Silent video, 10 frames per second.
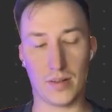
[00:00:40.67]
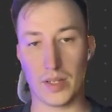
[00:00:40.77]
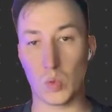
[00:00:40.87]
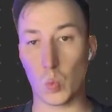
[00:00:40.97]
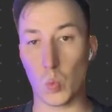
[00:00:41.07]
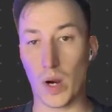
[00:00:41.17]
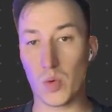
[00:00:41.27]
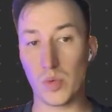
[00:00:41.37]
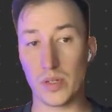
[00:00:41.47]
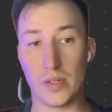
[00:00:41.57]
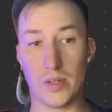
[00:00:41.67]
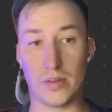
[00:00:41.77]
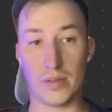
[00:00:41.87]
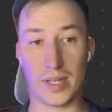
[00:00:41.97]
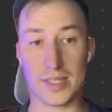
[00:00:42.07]
and why we
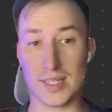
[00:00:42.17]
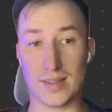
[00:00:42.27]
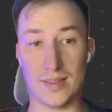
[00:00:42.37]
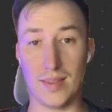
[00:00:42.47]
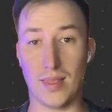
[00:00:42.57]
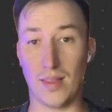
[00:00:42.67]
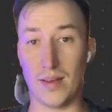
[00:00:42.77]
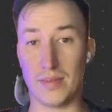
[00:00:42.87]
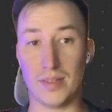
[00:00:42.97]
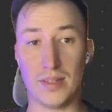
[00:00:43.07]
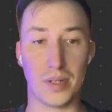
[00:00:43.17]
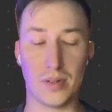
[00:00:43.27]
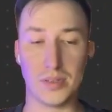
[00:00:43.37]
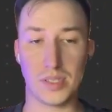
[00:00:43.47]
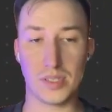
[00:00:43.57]
exactly love it,
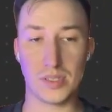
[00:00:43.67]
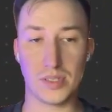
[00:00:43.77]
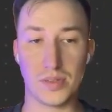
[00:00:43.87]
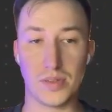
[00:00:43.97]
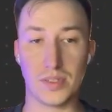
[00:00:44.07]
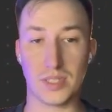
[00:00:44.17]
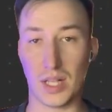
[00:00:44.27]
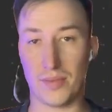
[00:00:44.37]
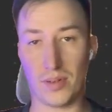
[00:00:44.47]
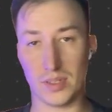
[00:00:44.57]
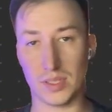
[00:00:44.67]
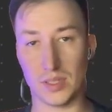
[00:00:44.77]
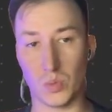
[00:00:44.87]
because it's self-hosted.